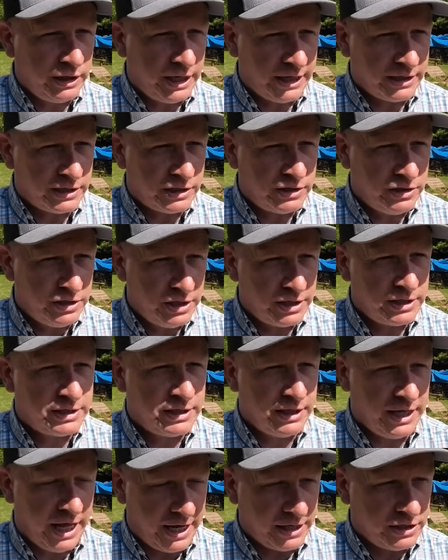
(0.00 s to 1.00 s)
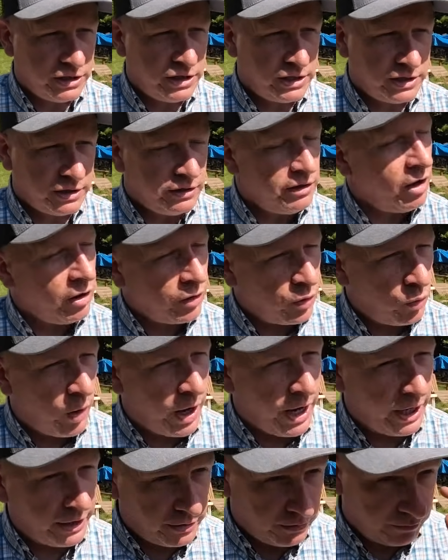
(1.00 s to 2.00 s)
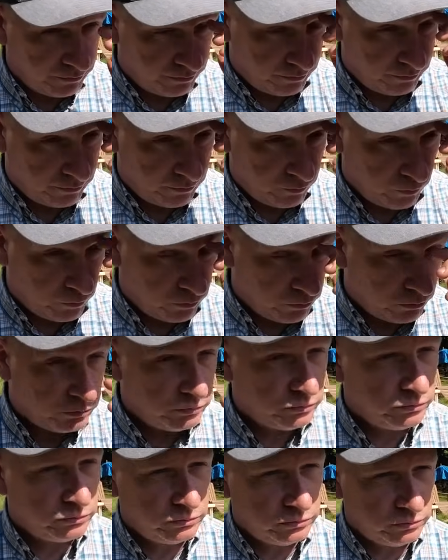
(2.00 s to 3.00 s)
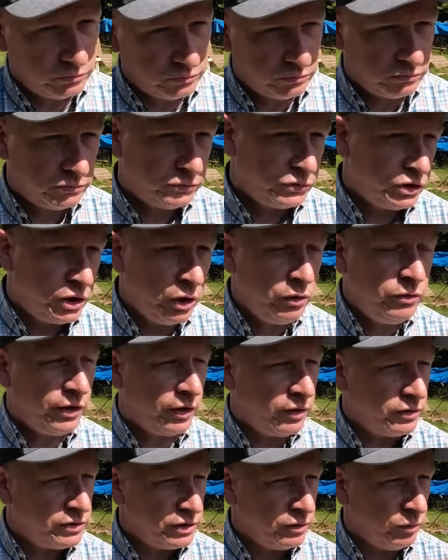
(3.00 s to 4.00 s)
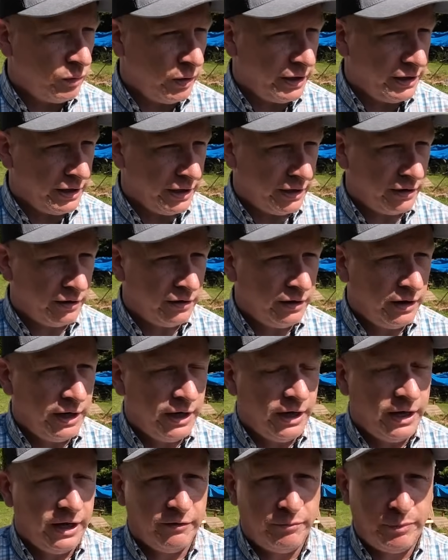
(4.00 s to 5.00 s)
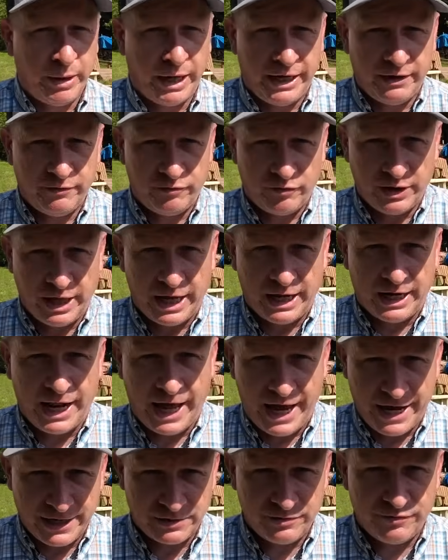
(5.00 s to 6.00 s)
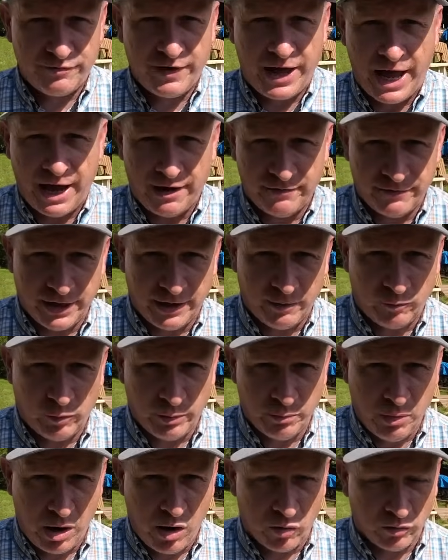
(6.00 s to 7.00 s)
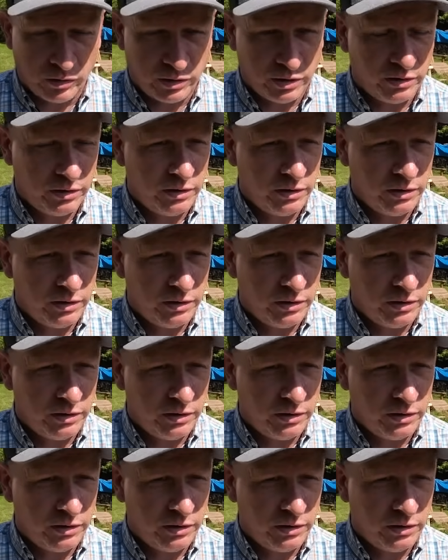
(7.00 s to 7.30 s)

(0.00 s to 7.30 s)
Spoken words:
That's just not quite 2/3 of the way there of paying for that last 5 that we bought,